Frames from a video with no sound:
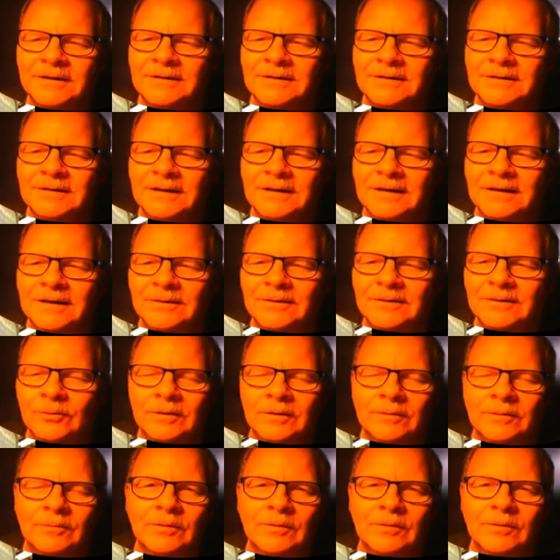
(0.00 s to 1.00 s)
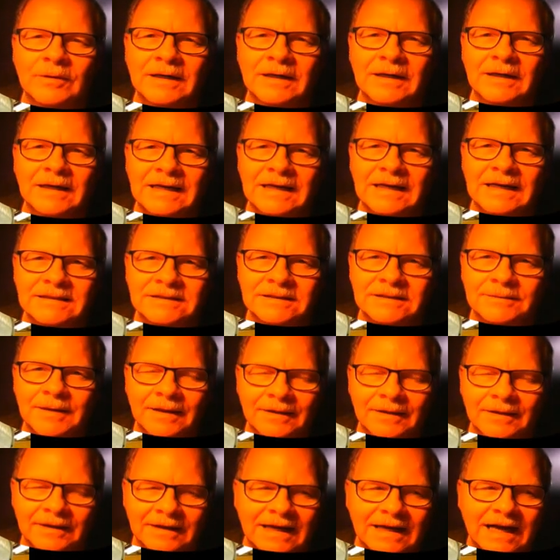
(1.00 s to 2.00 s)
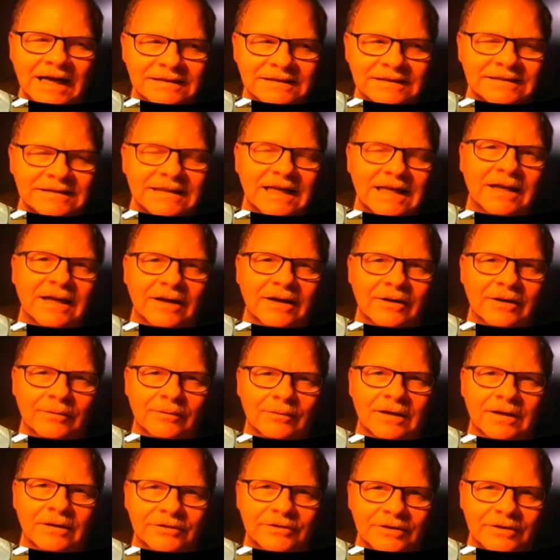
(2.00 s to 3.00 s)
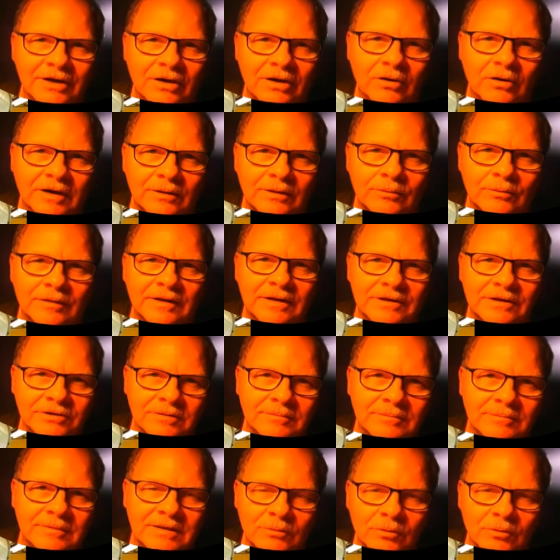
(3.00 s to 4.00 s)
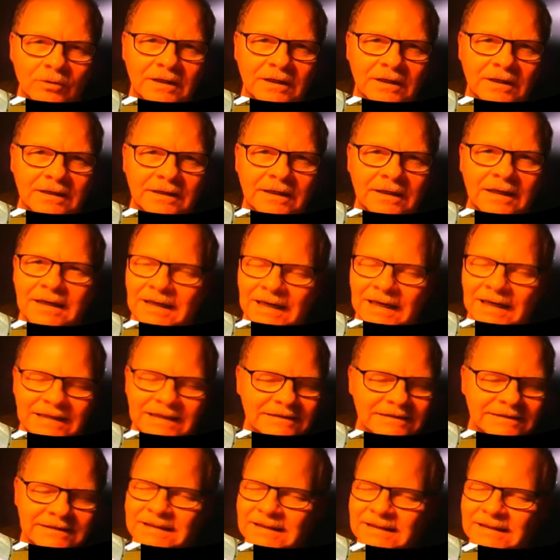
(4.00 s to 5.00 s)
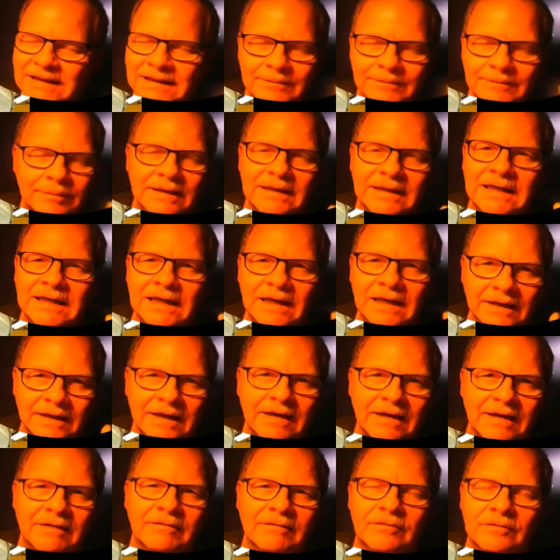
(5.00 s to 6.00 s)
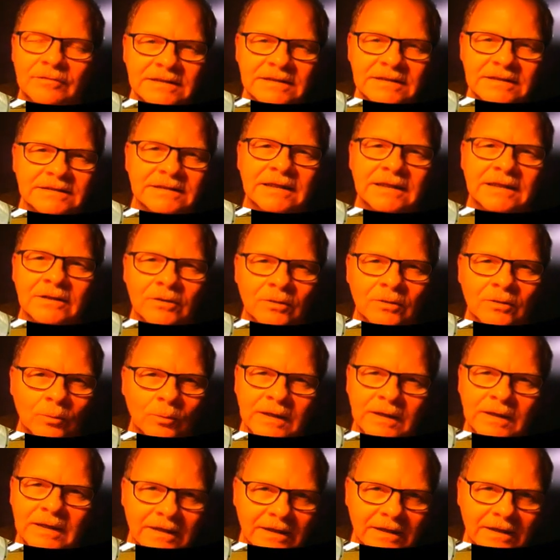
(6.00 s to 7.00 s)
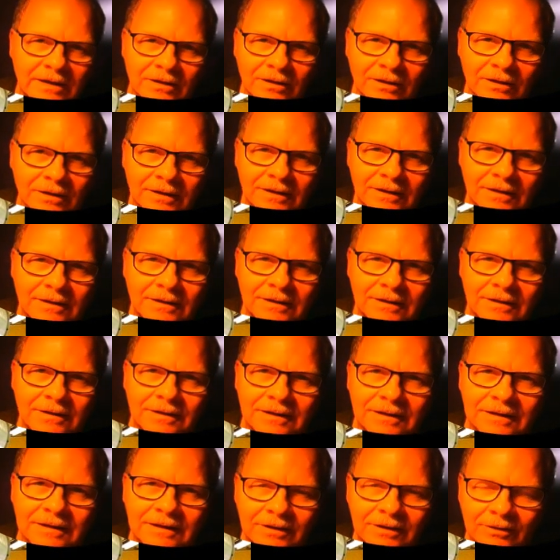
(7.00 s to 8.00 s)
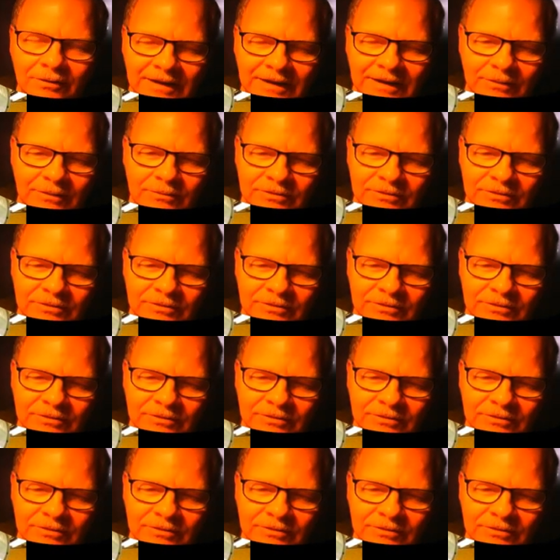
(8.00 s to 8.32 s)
when we were in class about the guys standing around talking when they should be working. I see that play out every single week here. You know, and he was